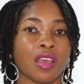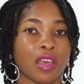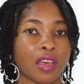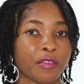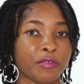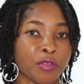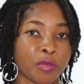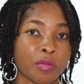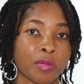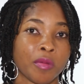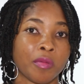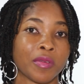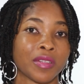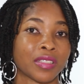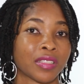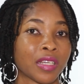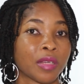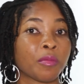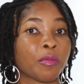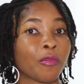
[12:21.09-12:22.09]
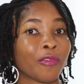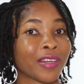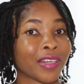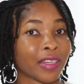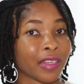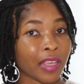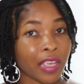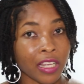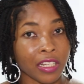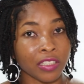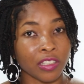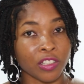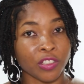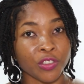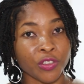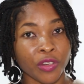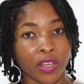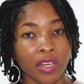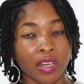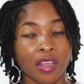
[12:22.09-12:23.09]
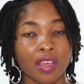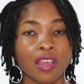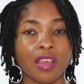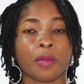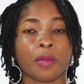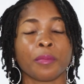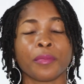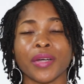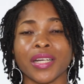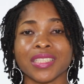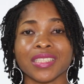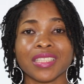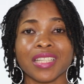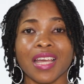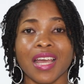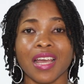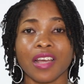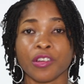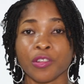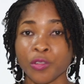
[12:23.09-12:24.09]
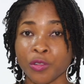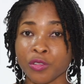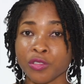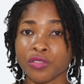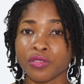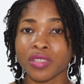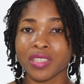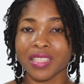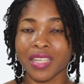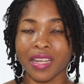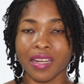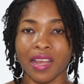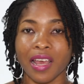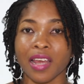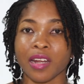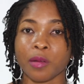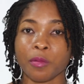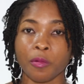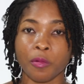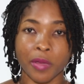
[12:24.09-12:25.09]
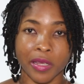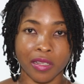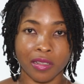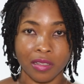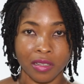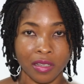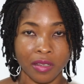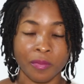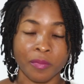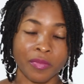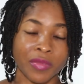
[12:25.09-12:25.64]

A few people said more than $800, but groceries can add up quickly.